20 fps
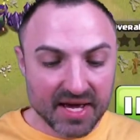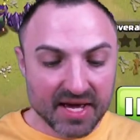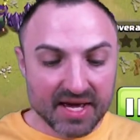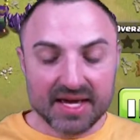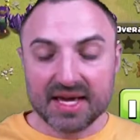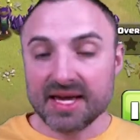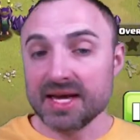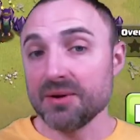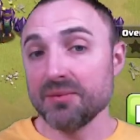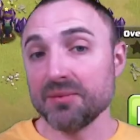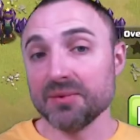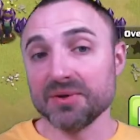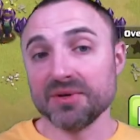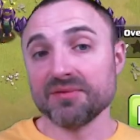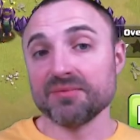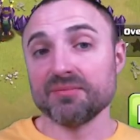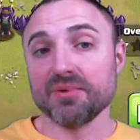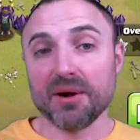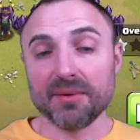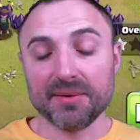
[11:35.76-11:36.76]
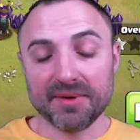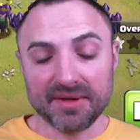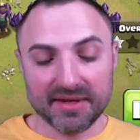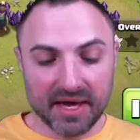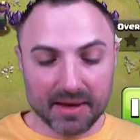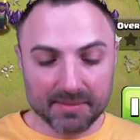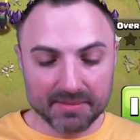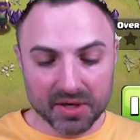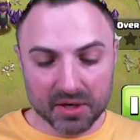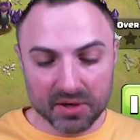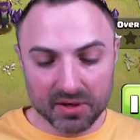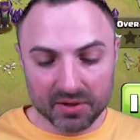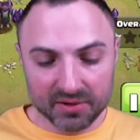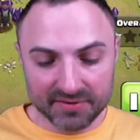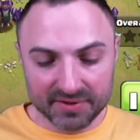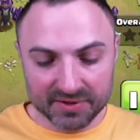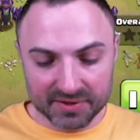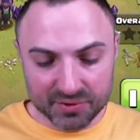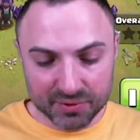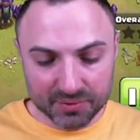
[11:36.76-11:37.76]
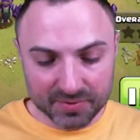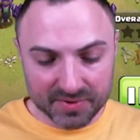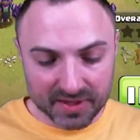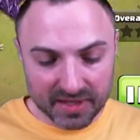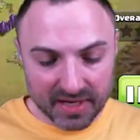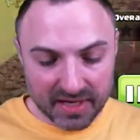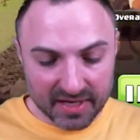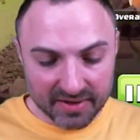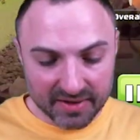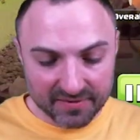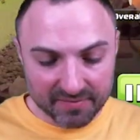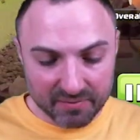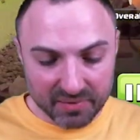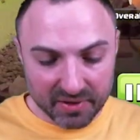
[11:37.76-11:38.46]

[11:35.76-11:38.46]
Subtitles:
it would have probably kept all of his troops alive.